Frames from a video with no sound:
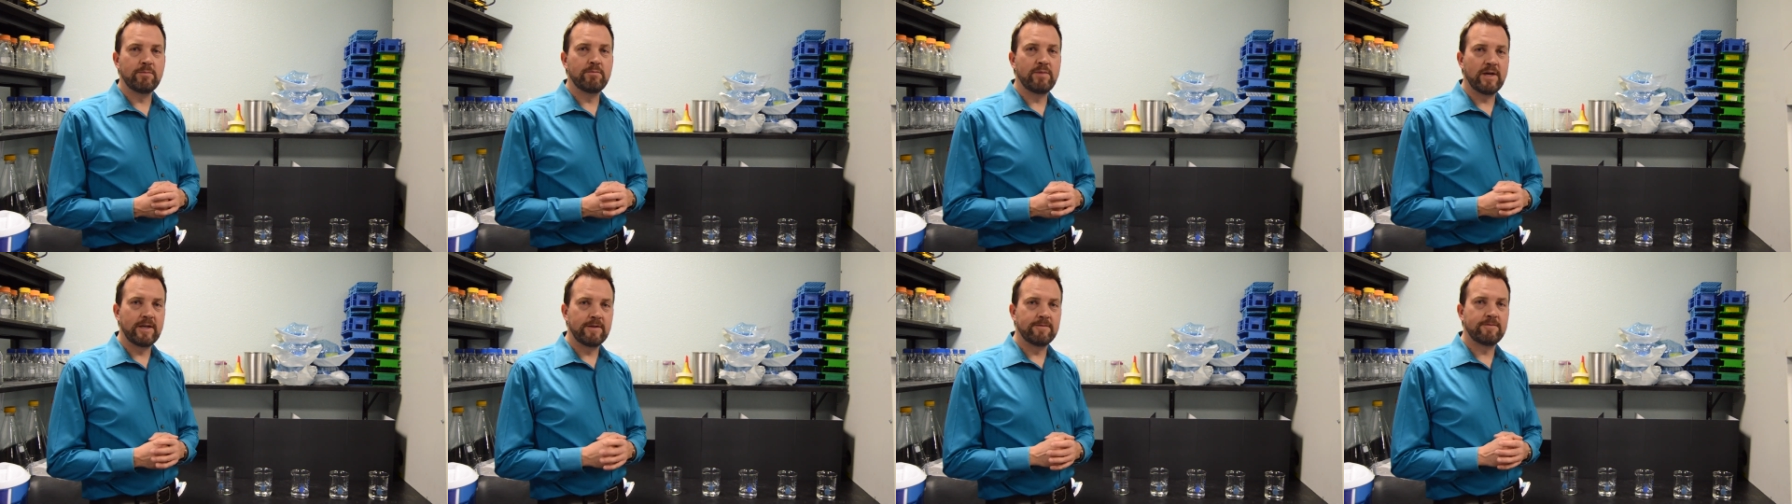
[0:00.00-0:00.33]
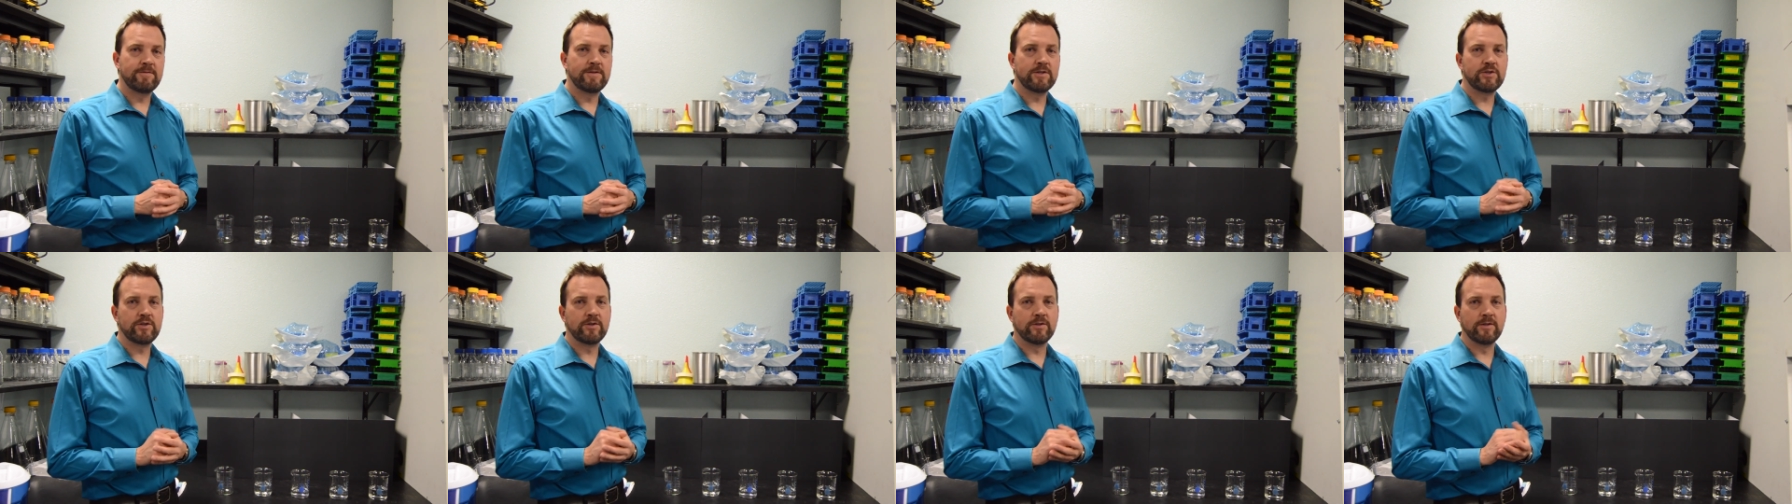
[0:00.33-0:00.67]

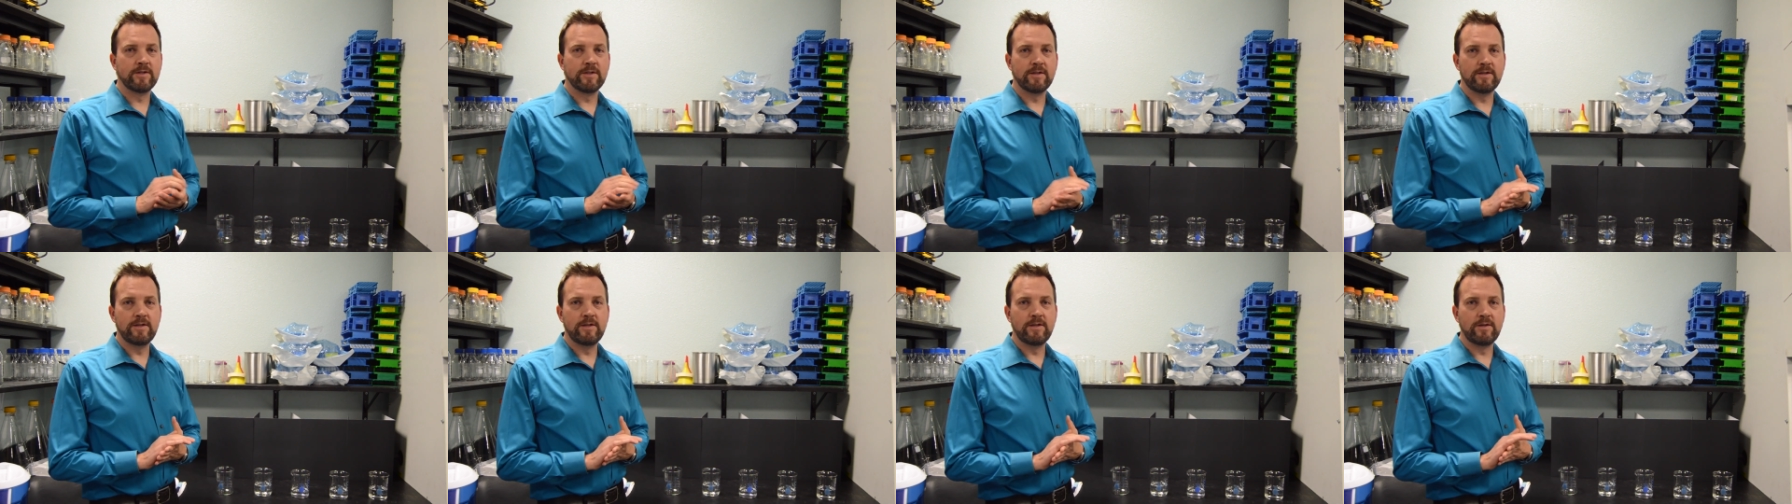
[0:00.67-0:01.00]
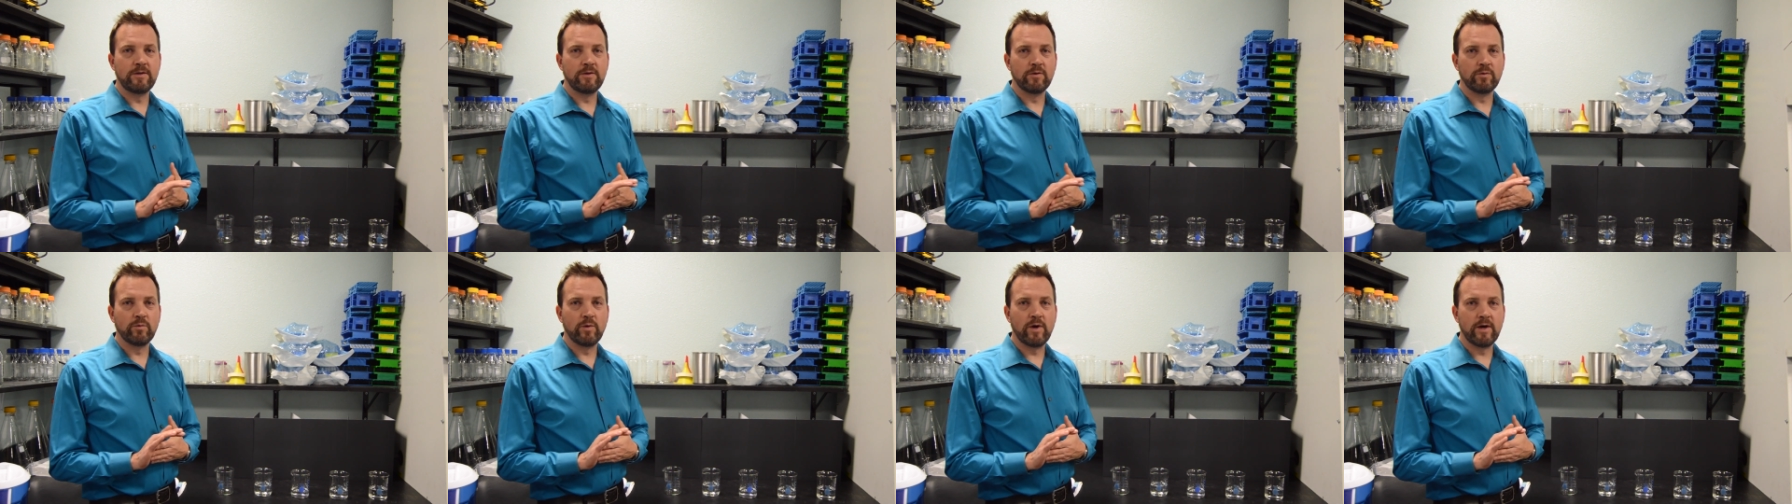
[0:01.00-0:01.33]
beneficial
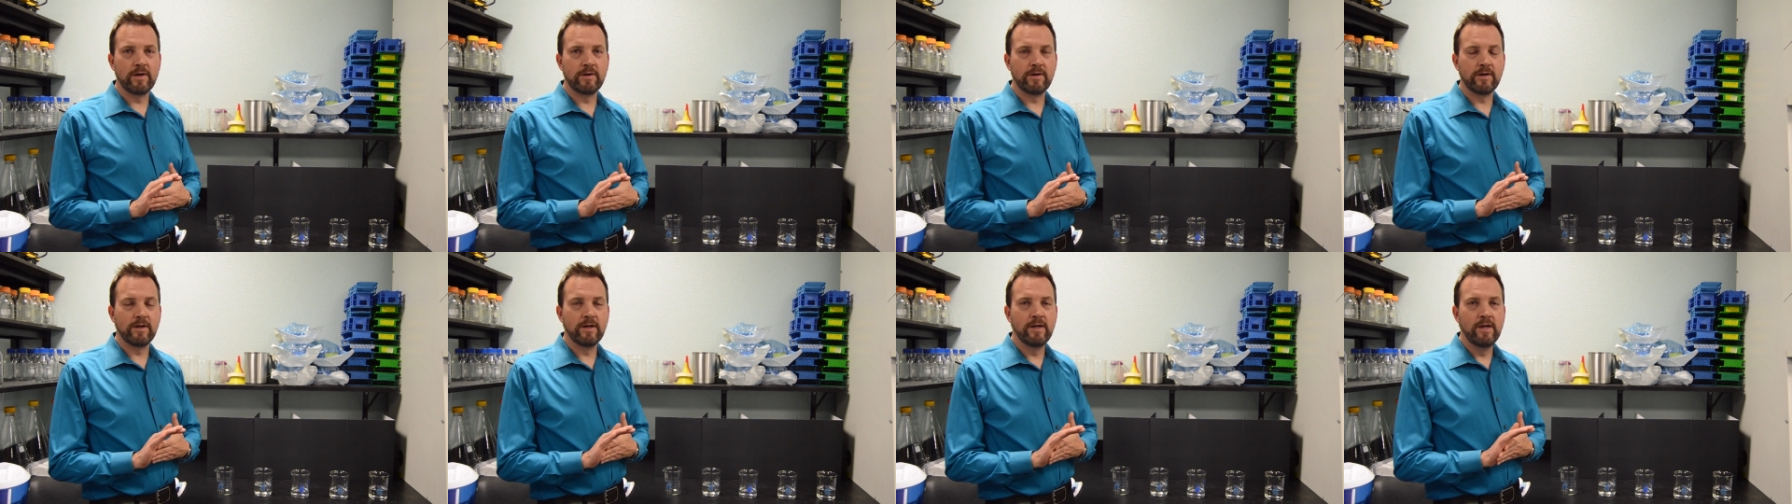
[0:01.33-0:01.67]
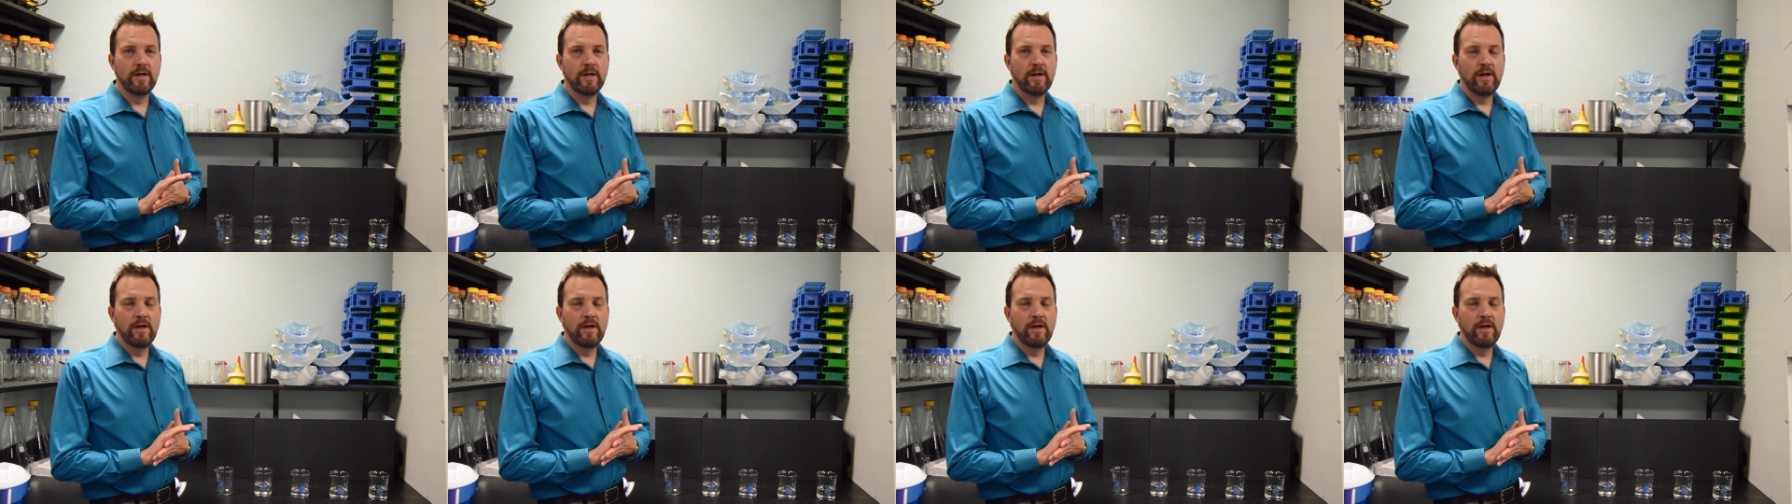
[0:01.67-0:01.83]
in your water.